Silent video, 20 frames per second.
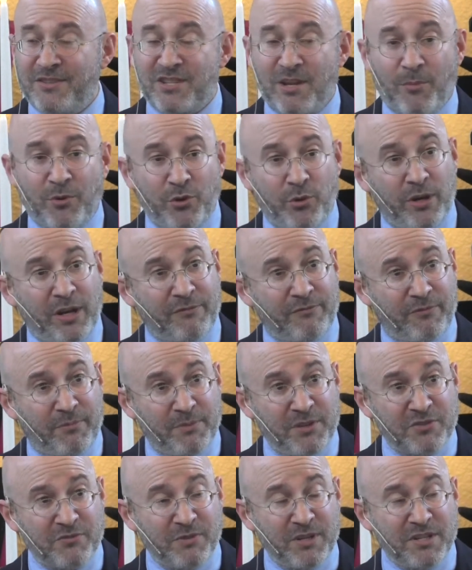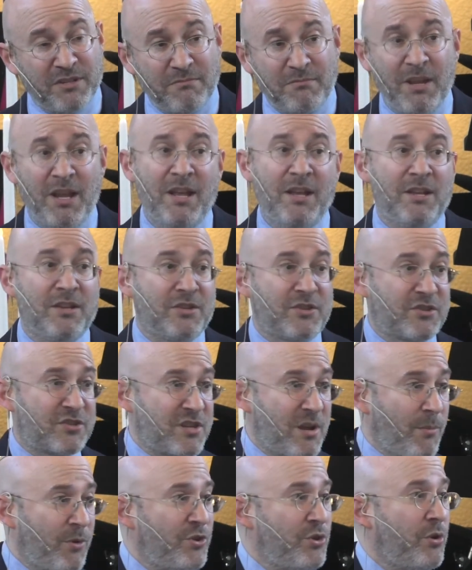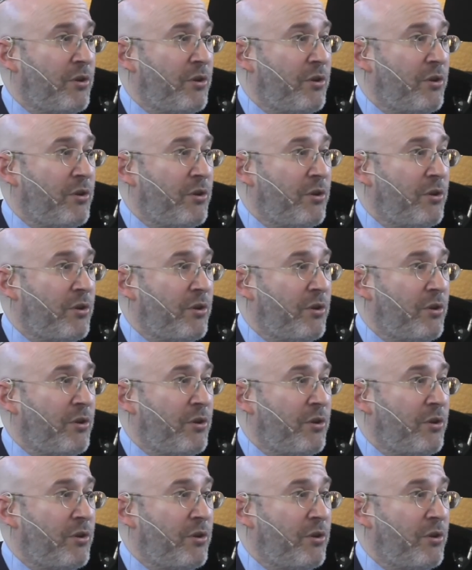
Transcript: Some are doing it from this reason, some are